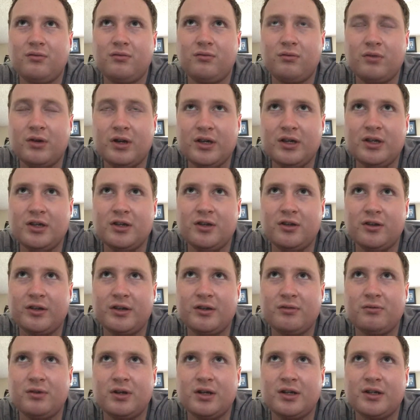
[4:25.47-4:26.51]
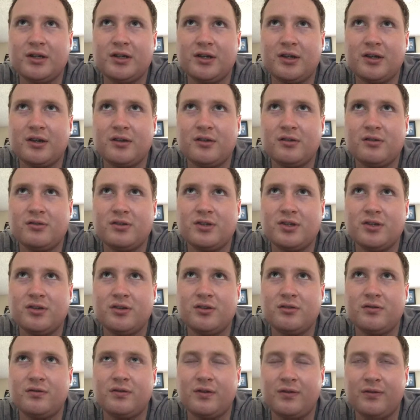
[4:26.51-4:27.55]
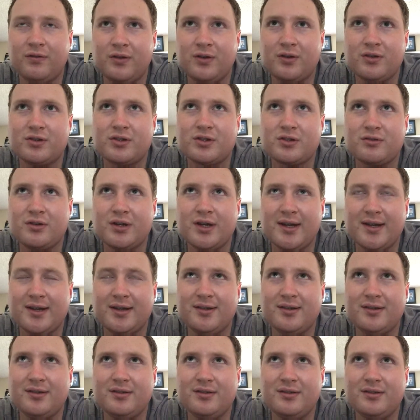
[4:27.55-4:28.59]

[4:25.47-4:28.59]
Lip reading: what year he wanted to go to for first grade.